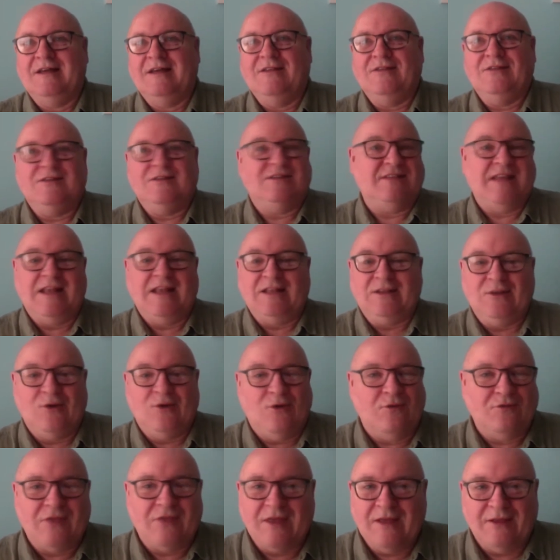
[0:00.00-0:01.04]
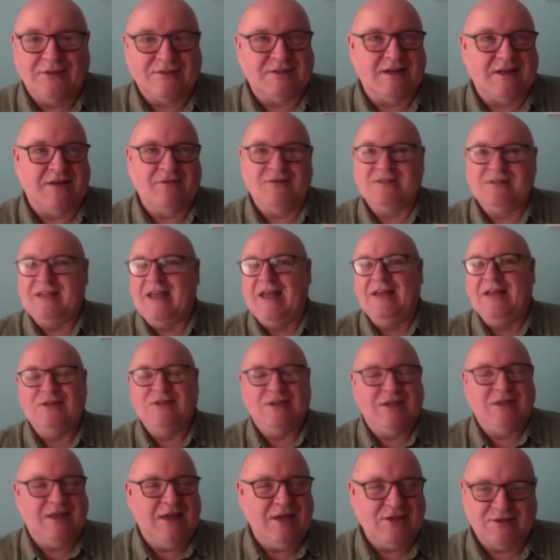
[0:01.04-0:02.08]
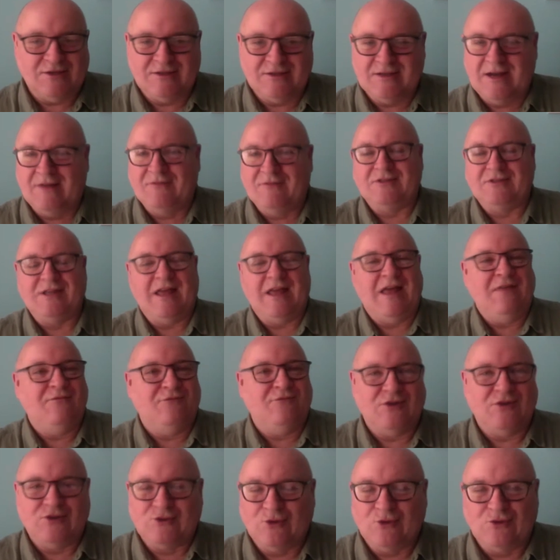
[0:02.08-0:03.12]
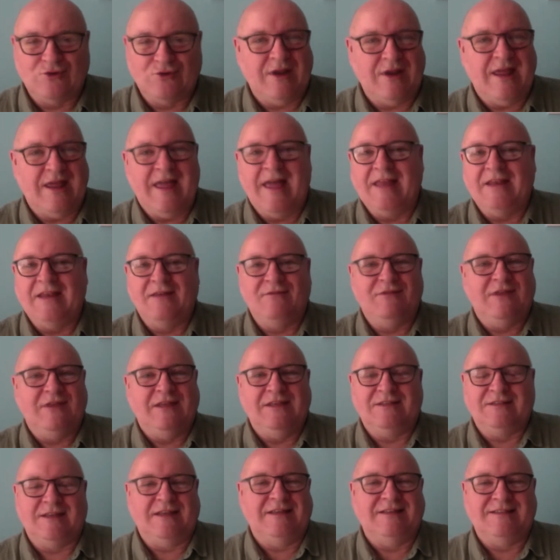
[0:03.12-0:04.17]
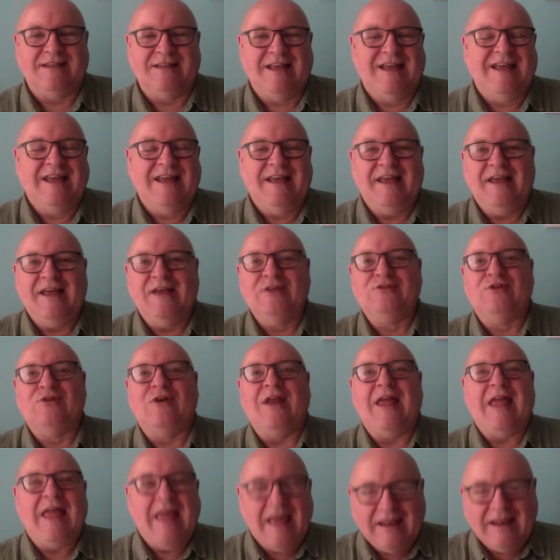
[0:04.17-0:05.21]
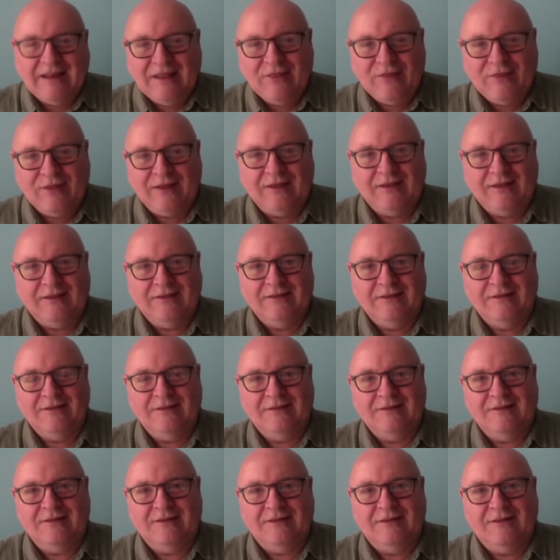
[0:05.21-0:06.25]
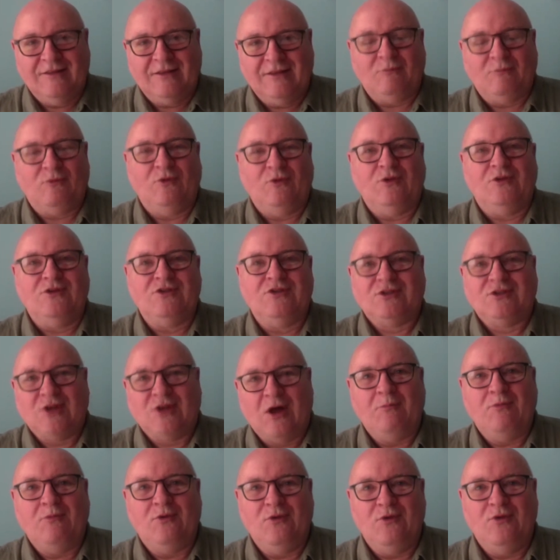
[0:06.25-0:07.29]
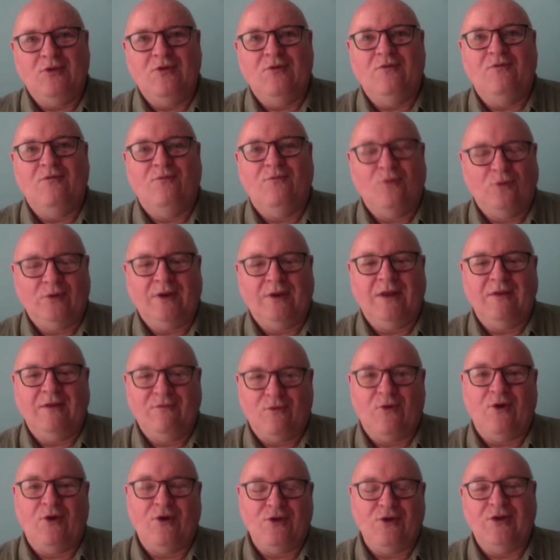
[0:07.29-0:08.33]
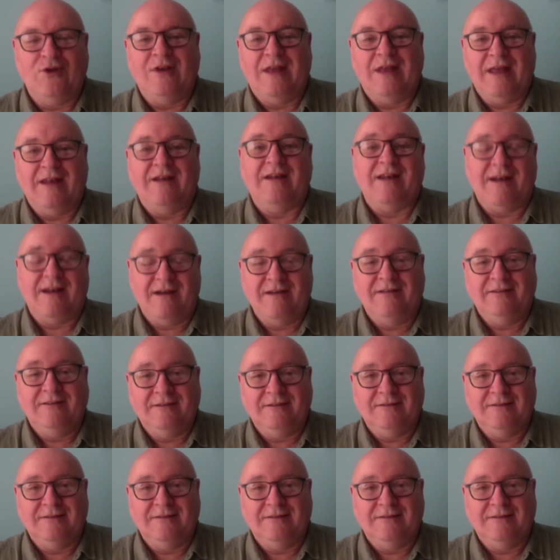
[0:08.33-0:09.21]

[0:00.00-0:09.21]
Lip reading: state of the health service, education service, infrastructure, any of these things? Is there anything that would stop you voting for a United Ireland?